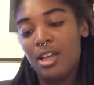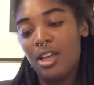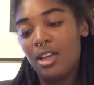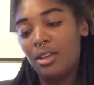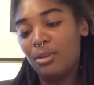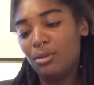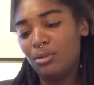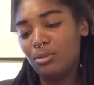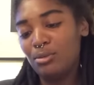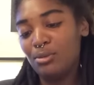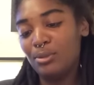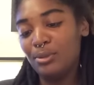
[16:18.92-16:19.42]

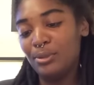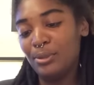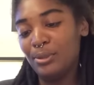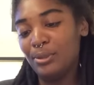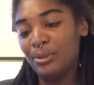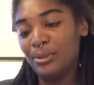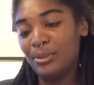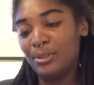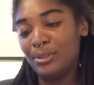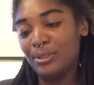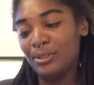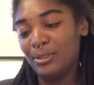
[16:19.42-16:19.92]

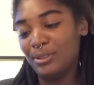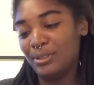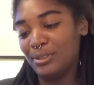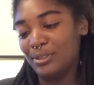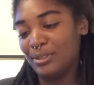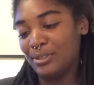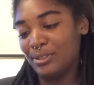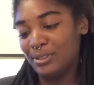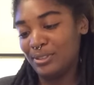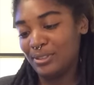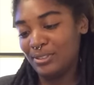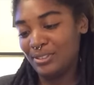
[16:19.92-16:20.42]

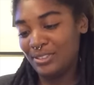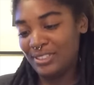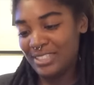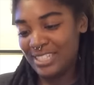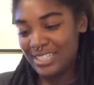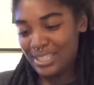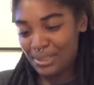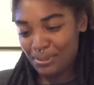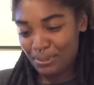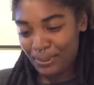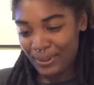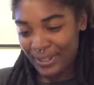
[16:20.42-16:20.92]
Ooh.
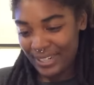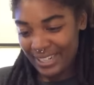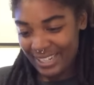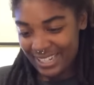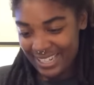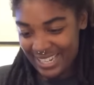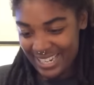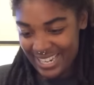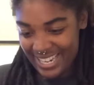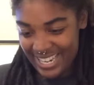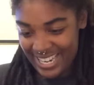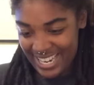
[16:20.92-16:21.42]
It's
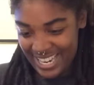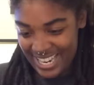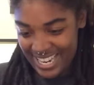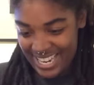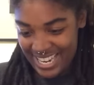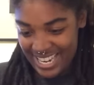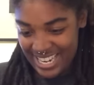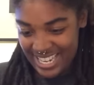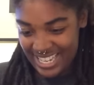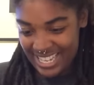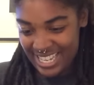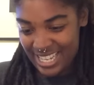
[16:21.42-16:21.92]

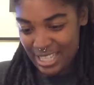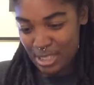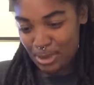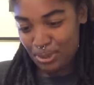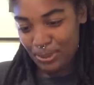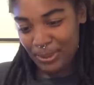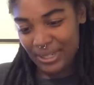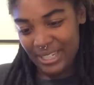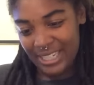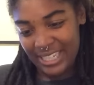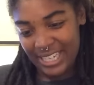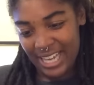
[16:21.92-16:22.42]
pretty. It's
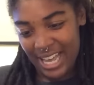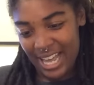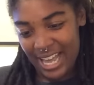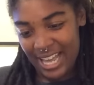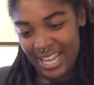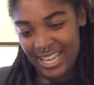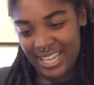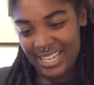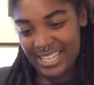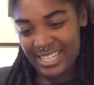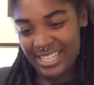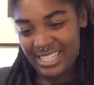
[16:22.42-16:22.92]
pretty,
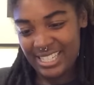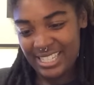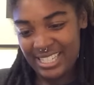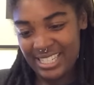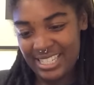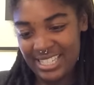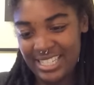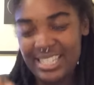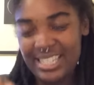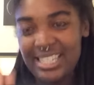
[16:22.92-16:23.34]
guys